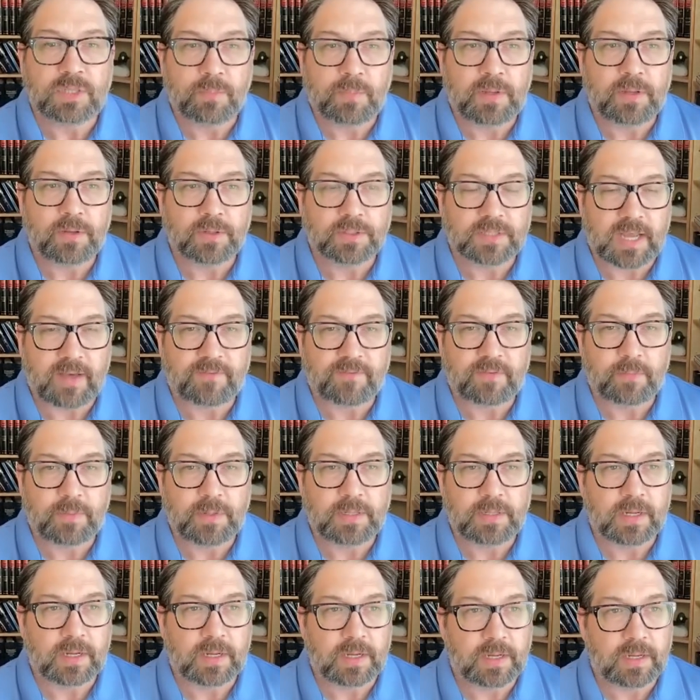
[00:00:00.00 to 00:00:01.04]
appeals have to
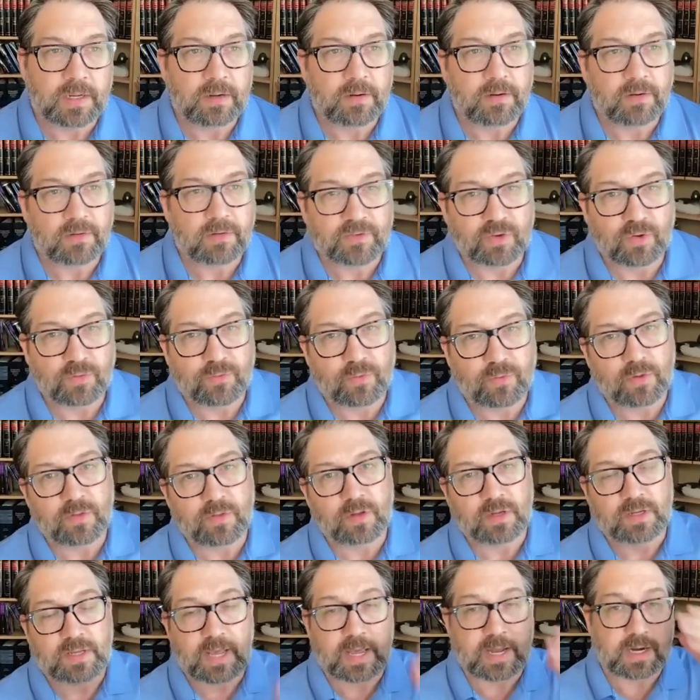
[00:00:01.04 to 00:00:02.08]
be done. So for
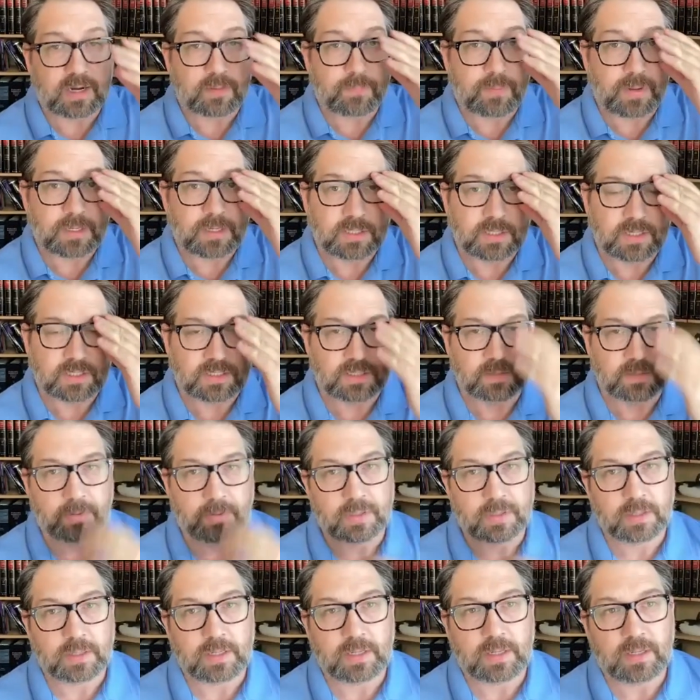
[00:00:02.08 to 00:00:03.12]
the Canada Pension
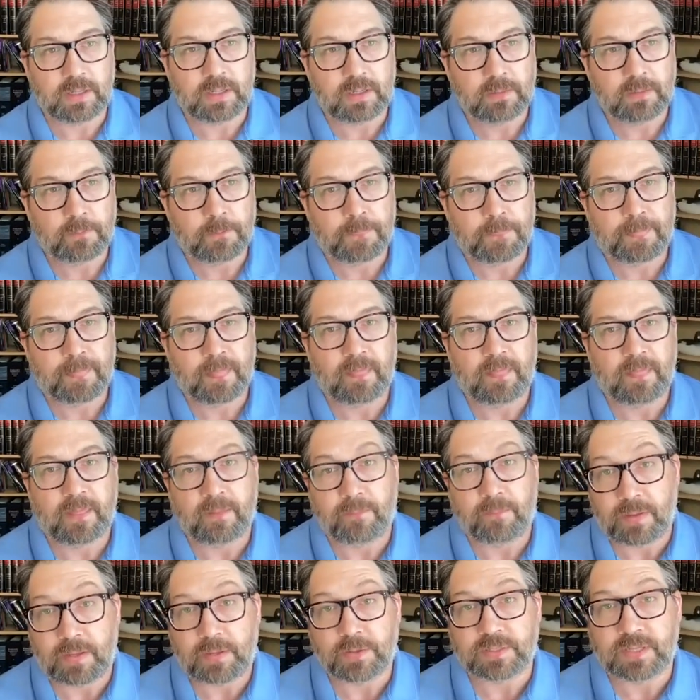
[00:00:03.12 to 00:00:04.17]
Disability, the
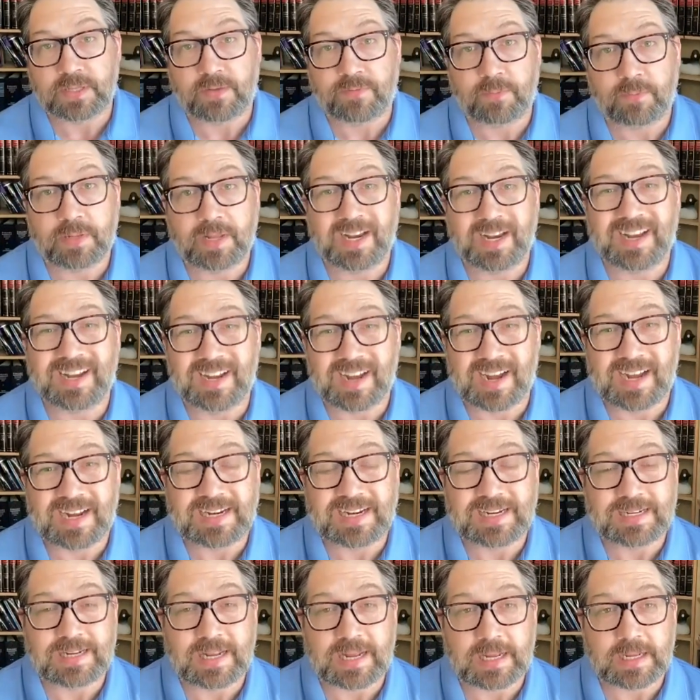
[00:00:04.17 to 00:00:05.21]
appeals have to be done in
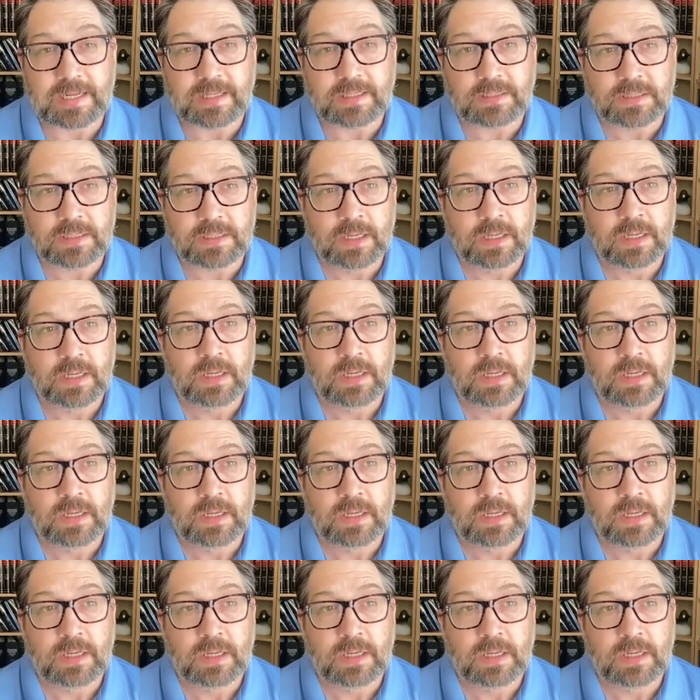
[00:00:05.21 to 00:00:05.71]
90 days.